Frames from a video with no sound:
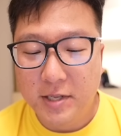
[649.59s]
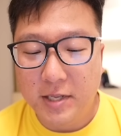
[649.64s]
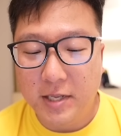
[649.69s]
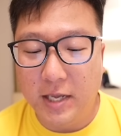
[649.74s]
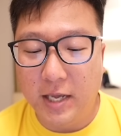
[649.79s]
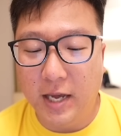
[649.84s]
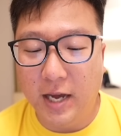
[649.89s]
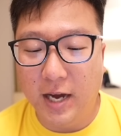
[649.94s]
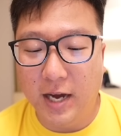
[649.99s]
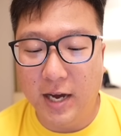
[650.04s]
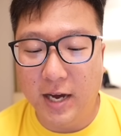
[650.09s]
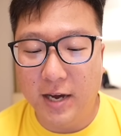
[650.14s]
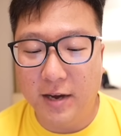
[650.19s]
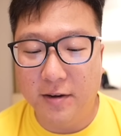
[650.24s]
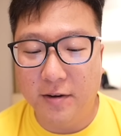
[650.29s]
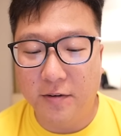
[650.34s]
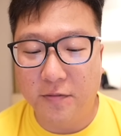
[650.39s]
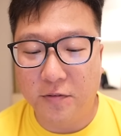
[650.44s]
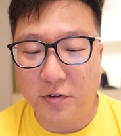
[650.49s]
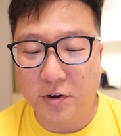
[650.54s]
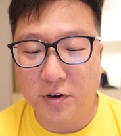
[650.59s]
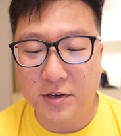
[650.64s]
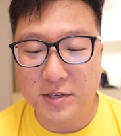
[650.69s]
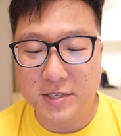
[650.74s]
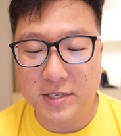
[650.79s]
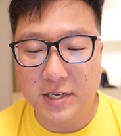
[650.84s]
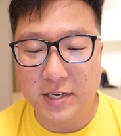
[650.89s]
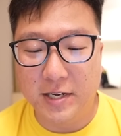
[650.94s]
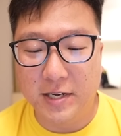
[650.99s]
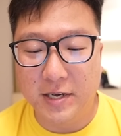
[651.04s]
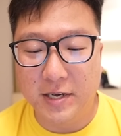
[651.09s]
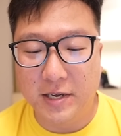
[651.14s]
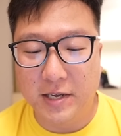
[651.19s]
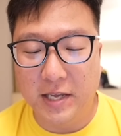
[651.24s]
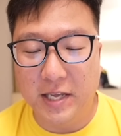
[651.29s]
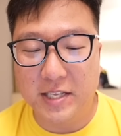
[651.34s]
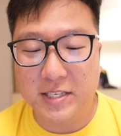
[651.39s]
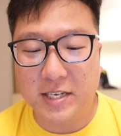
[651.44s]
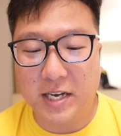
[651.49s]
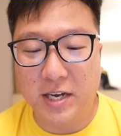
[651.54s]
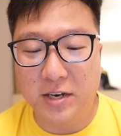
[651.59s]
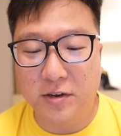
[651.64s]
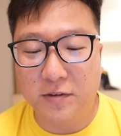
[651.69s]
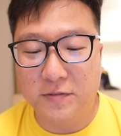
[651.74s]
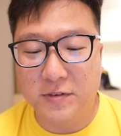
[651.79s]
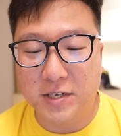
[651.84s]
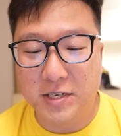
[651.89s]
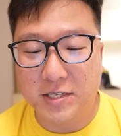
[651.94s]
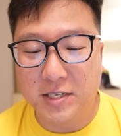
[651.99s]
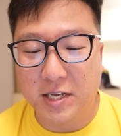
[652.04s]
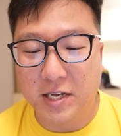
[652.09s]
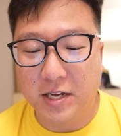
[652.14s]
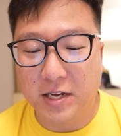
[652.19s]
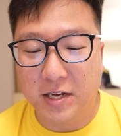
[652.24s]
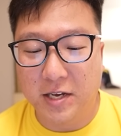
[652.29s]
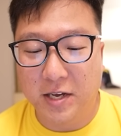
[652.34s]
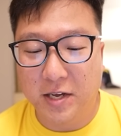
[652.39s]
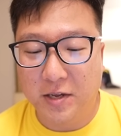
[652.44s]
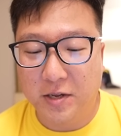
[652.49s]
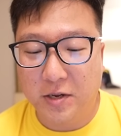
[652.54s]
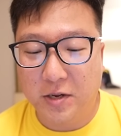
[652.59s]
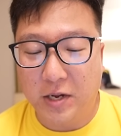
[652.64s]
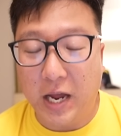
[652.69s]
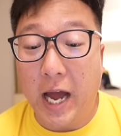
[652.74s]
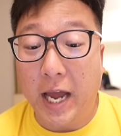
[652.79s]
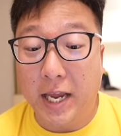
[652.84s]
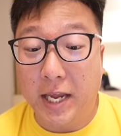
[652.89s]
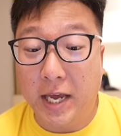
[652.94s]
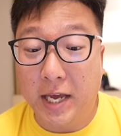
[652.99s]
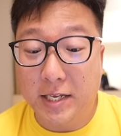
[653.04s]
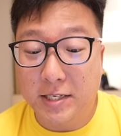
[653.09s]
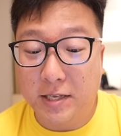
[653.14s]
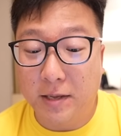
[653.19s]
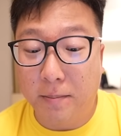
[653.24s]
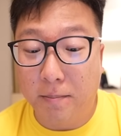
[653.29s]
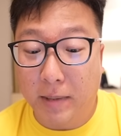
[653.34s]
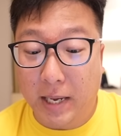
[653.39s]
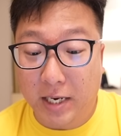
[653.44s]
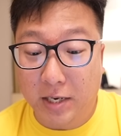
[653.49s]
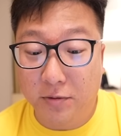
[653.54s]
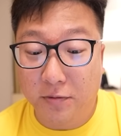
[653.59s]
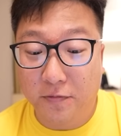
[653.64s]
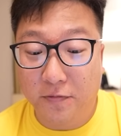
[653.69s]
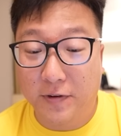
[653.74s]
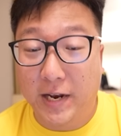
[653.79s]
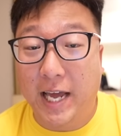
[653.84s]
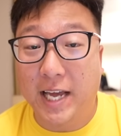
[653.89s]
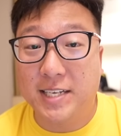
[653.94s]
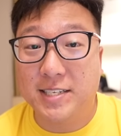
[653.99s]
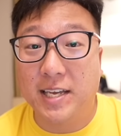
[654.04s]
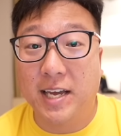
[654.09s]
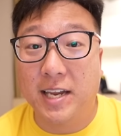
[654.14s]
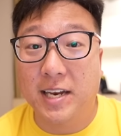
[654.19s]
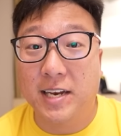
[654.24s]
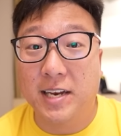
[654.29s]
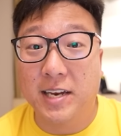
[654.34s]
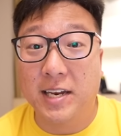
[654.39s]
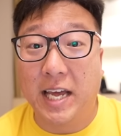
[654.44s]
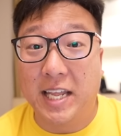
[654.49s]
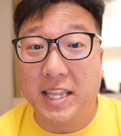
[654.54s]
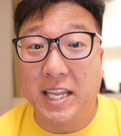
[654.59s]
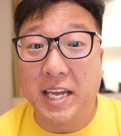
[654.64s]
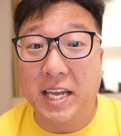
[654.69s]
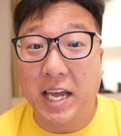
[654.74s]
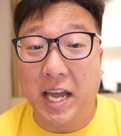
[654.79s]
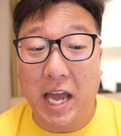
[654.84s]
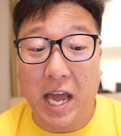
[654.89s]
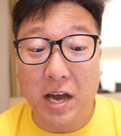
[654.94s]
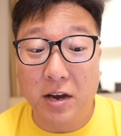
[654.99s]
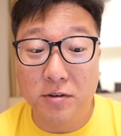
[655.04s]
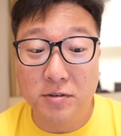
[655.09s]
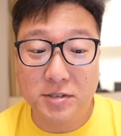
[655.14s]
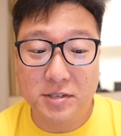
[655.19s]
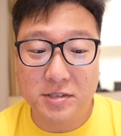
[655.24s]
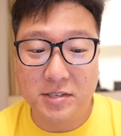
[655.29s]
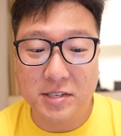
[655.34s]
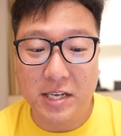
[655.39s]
Yeah, of course, it's kind of just I guess a medal flex and nothing else.